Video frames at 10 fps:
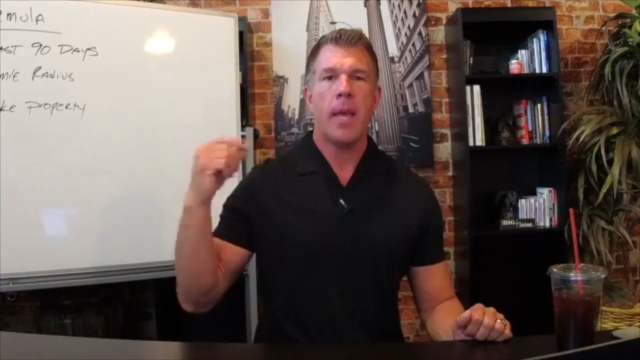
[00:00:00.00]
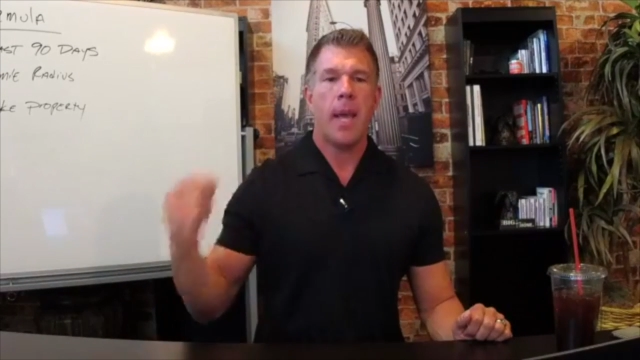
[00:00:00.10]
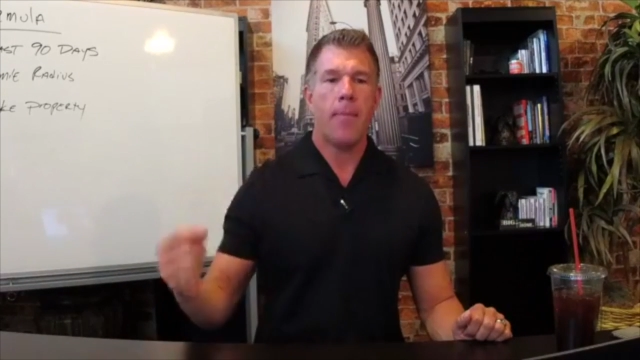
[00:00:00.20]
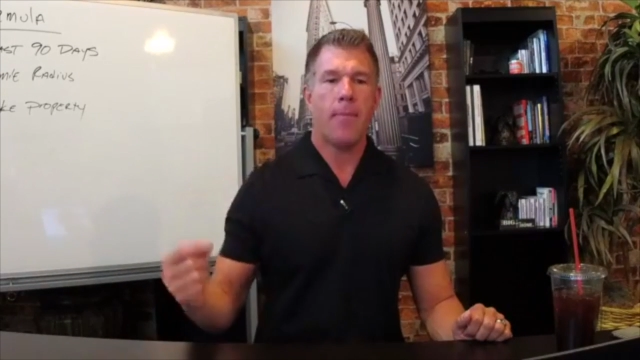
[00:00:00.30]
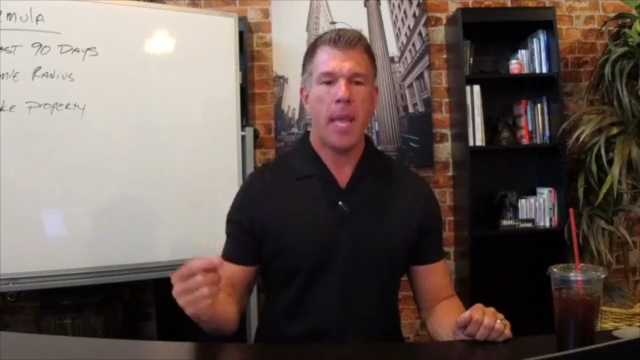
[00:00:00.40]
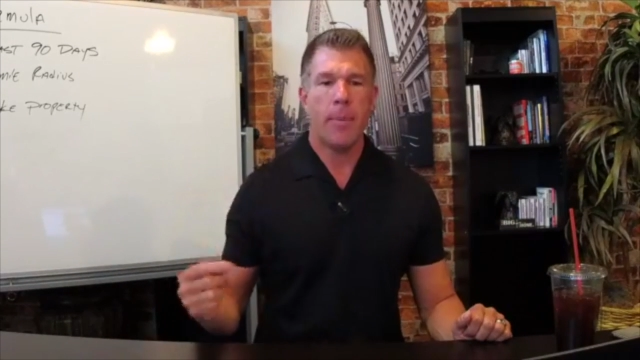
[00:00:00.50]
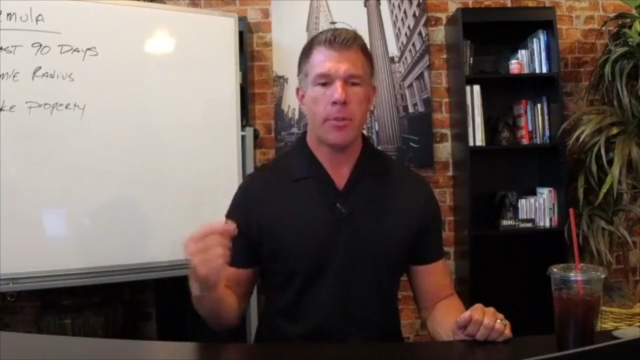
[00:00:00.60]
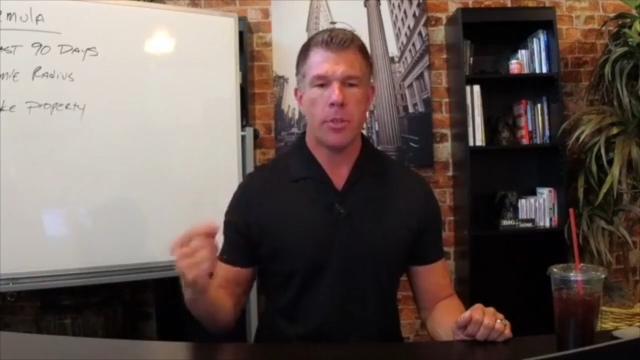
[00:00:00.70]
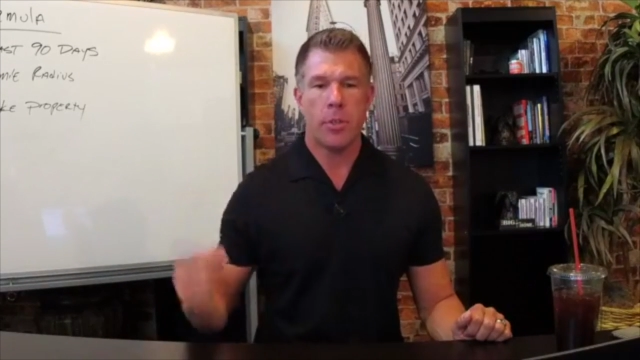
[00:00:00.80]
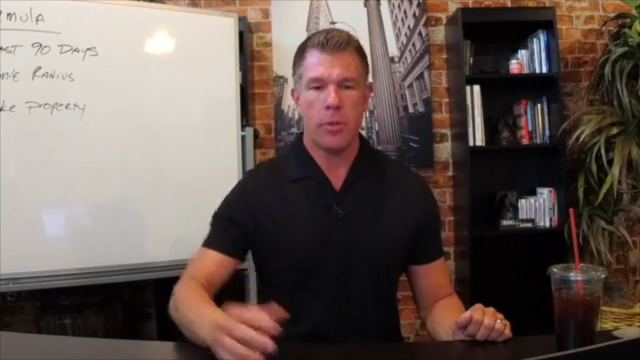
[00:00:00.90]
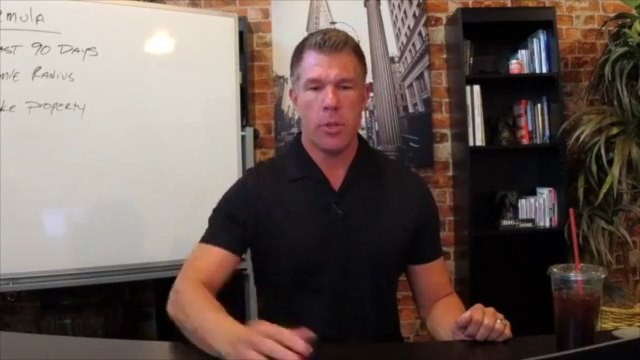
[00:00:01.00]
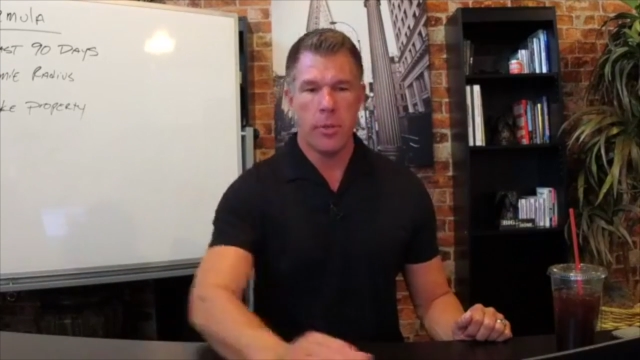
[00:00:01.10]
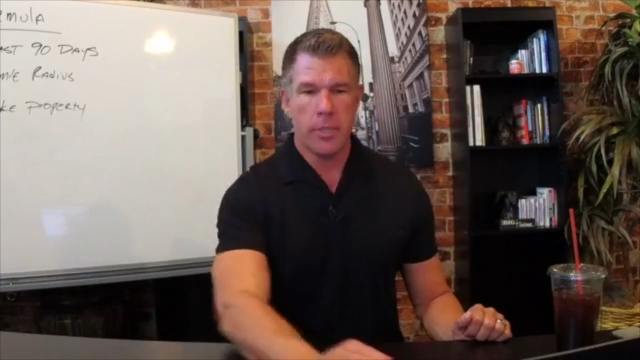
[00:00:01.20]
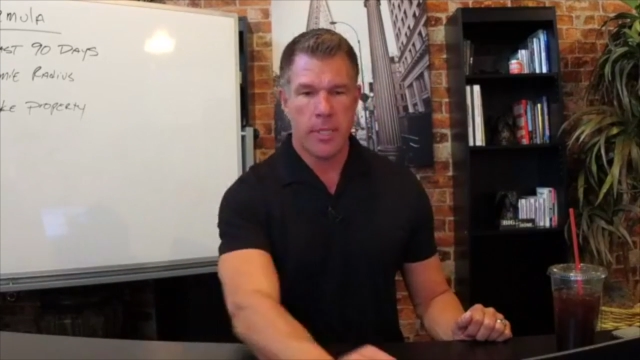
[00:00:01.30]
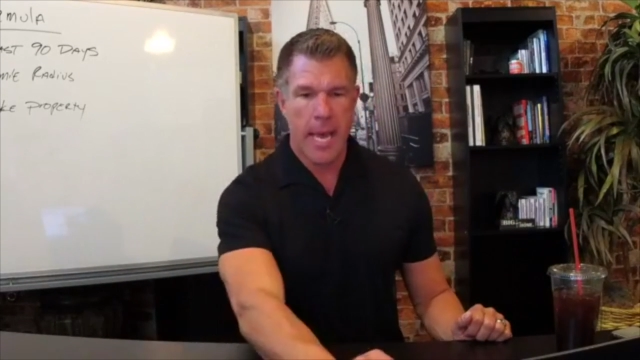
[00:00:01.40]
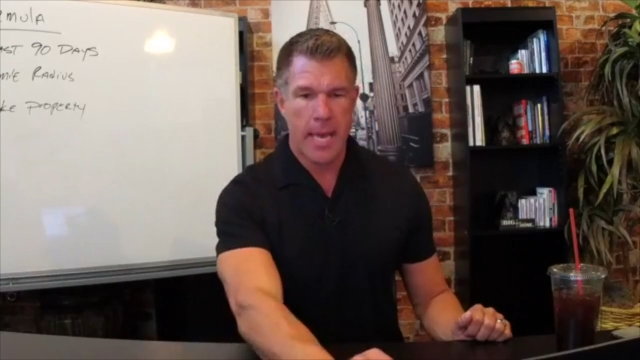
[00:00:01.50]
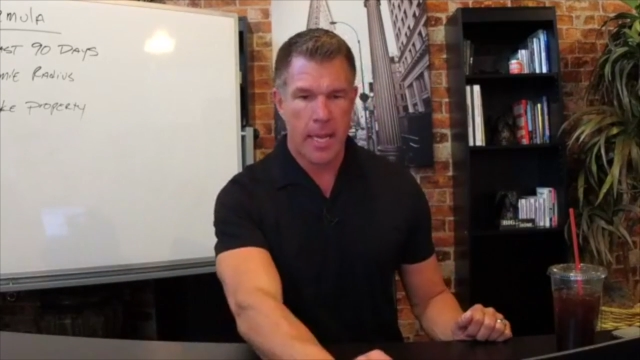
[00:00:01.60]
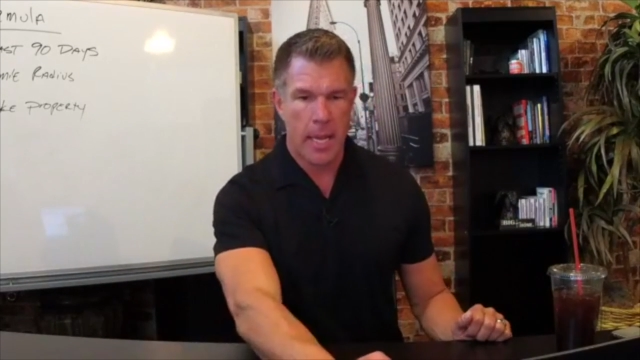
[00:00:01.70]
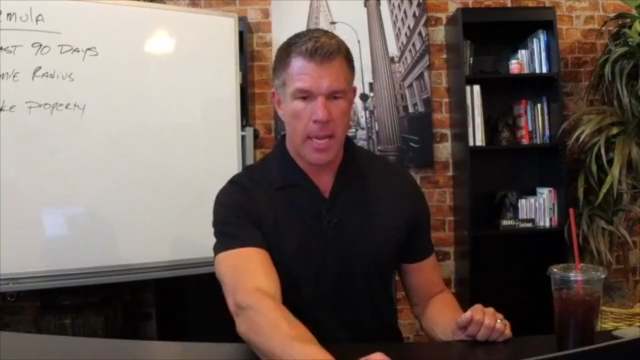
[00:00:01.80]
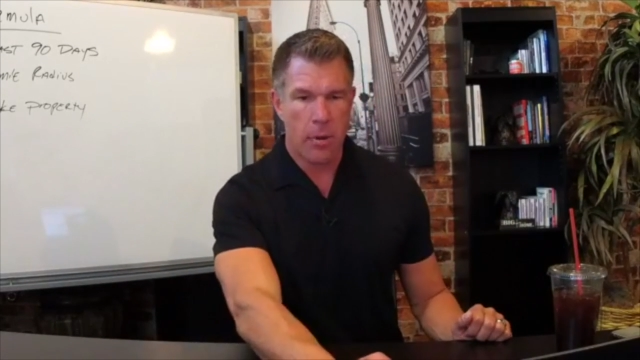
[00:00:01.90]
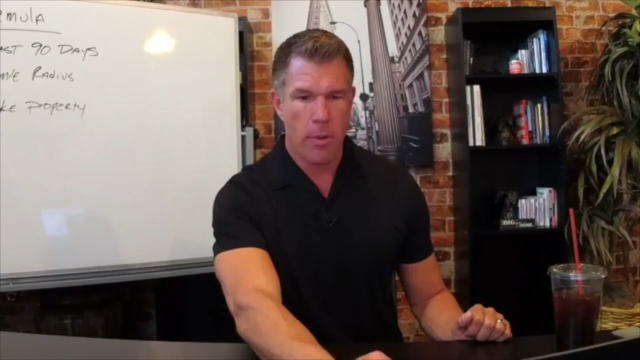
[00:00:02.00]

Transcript: and be able to use that in your